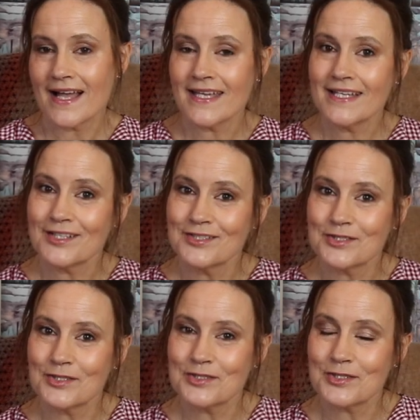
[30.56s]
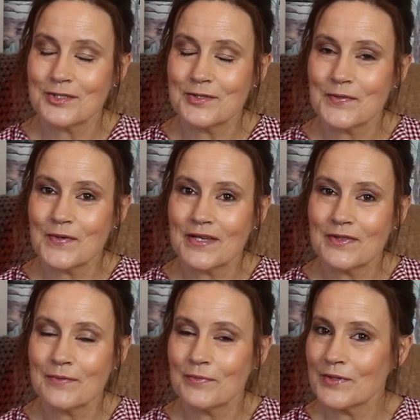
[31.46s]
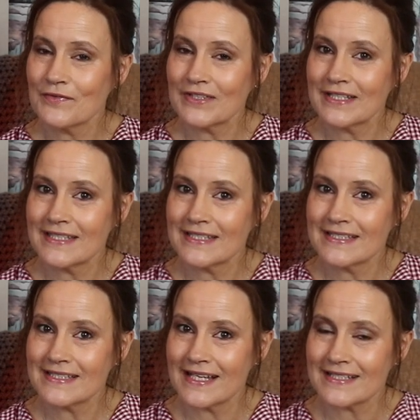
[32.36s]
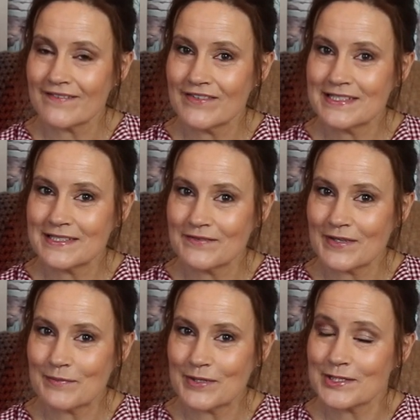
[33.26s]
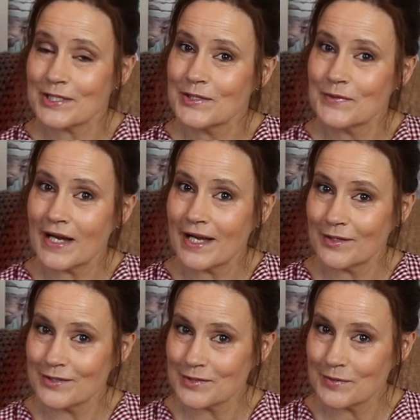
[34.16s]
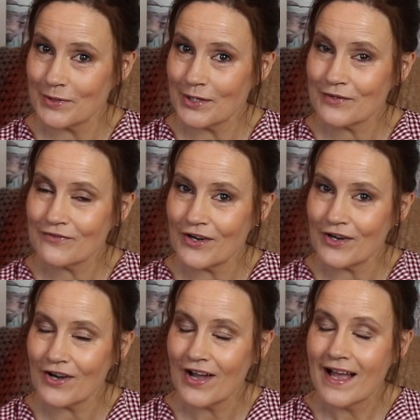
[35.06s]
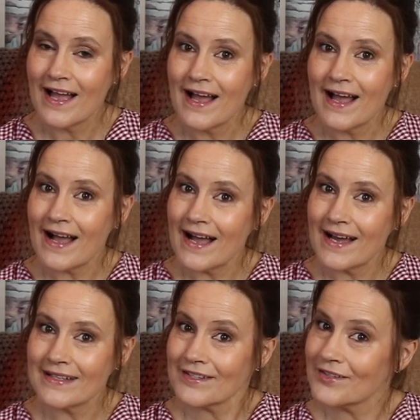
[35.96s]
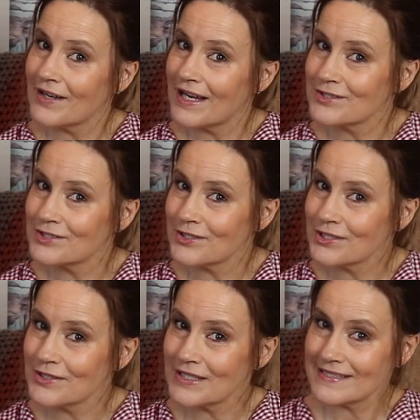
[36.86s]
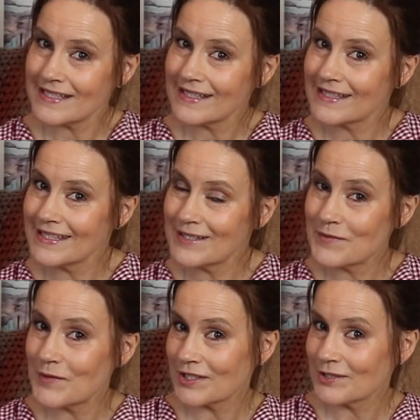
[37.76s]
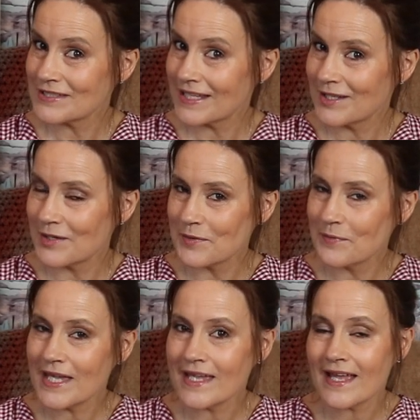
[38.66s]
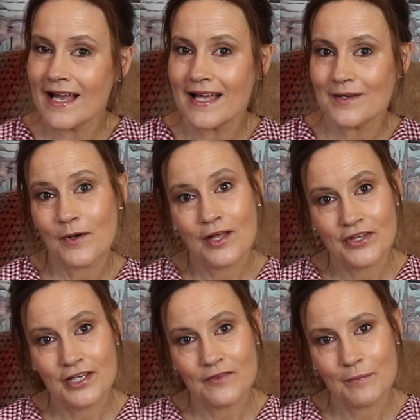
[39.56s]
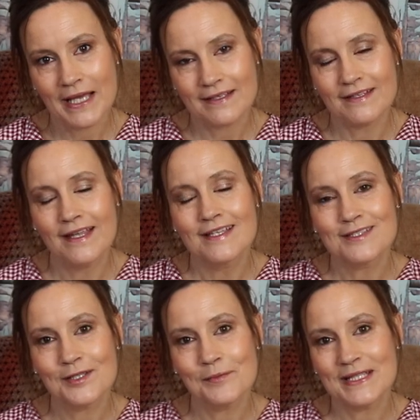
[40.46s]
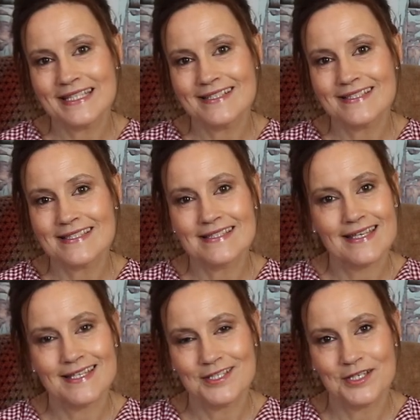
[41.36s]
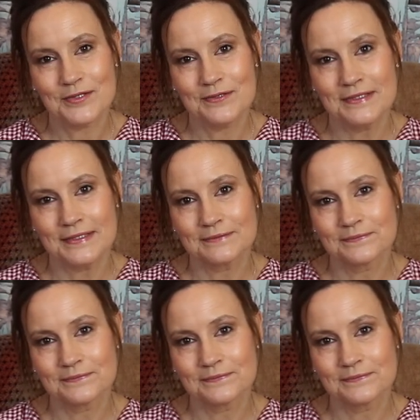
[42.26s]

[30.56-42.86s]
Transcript: in conjunction with the beautiful ladies at Felicity Fabrics, who I also blog for, and I thought I'd show you exactly what it looks like on me and what I think of the pattern. So please stay tuned.